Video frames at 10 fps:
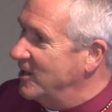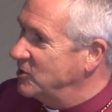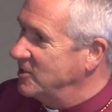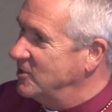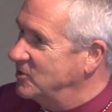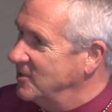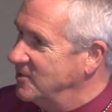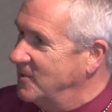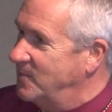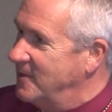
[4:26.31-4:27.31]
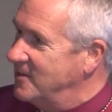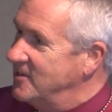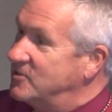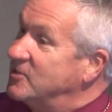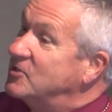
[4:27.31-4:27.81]

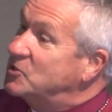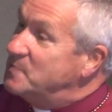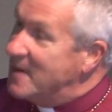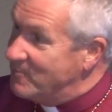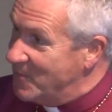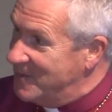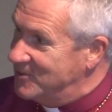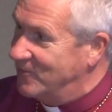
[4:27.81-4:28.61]
is a dismemberment